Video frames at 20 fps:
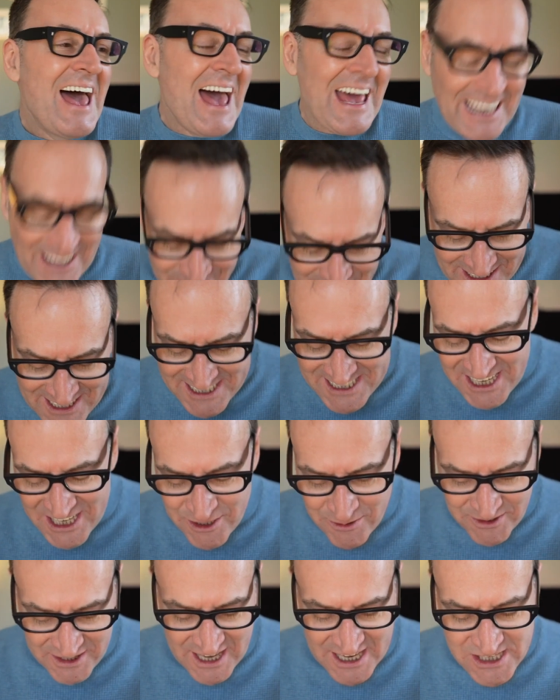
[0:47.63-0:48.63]
Hey, let me
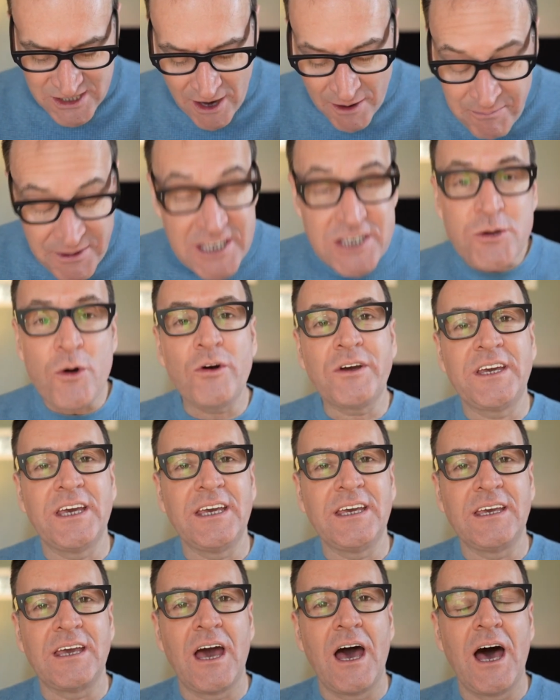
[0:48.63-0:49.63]
continue with this. I've been
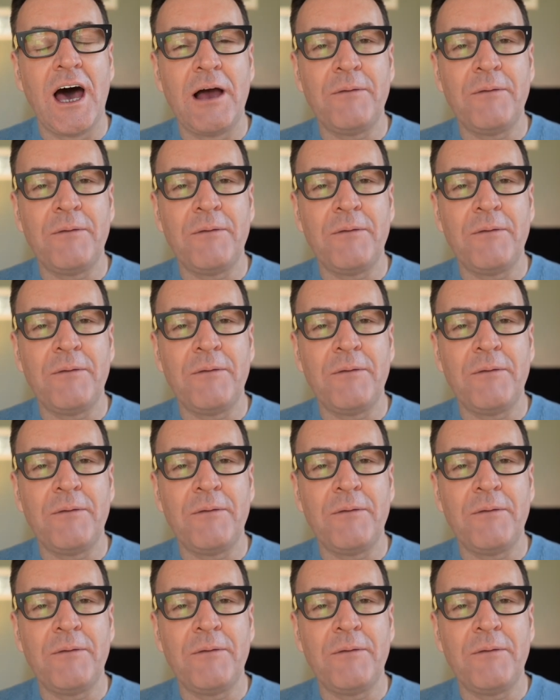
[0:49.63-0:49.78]
talking